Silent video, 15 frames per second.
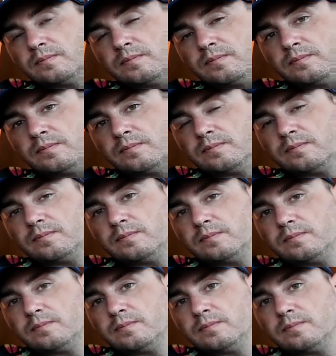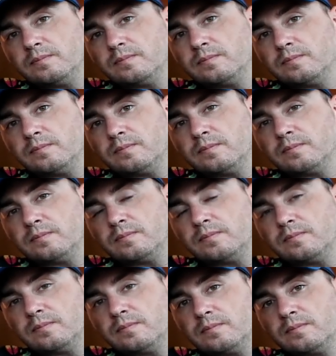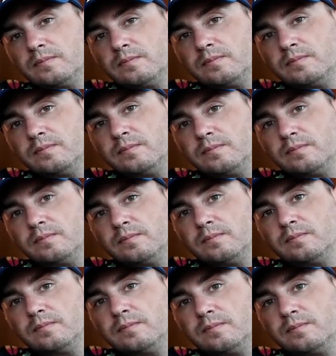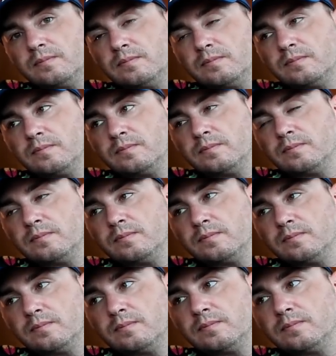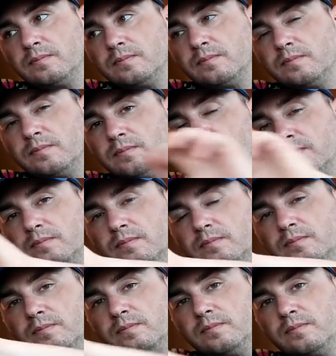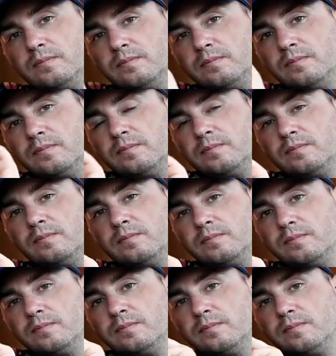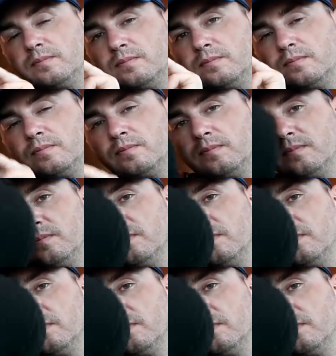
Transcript: (silent)